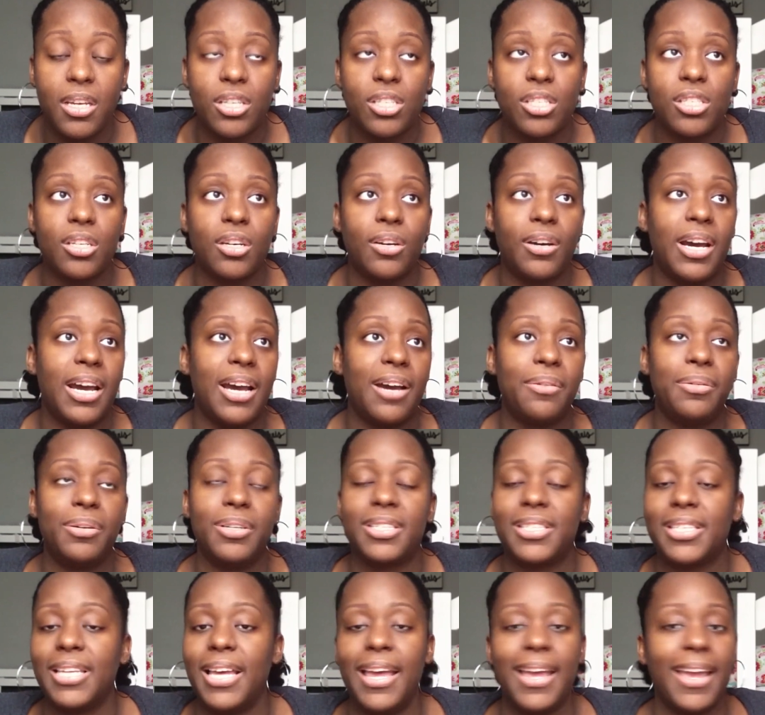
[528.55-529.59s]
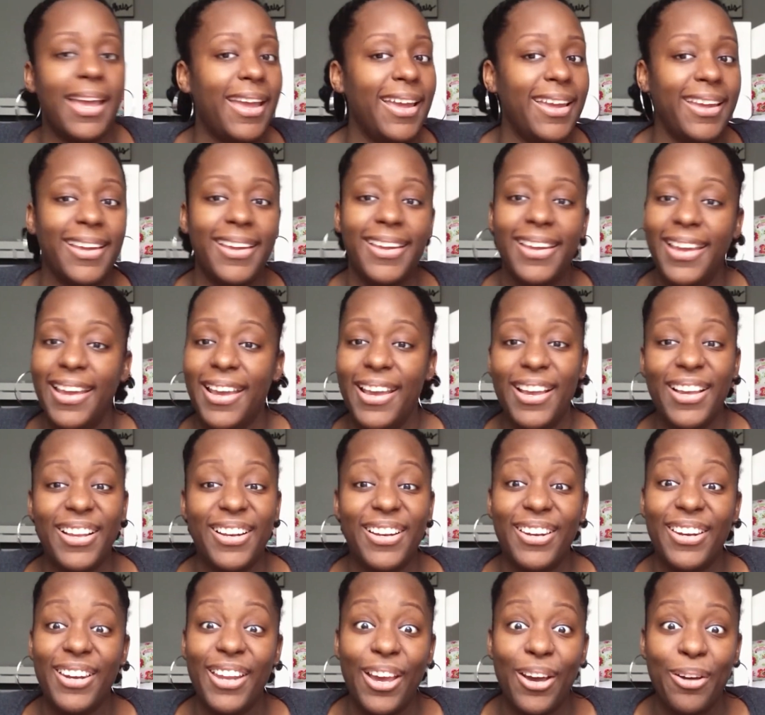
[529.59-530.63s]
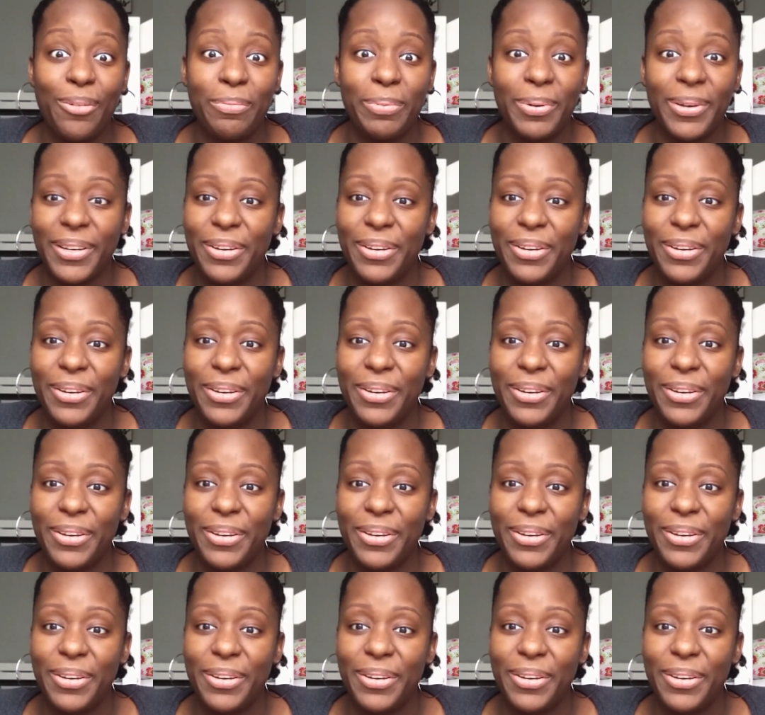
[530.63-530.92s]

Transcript: So I was like, nope,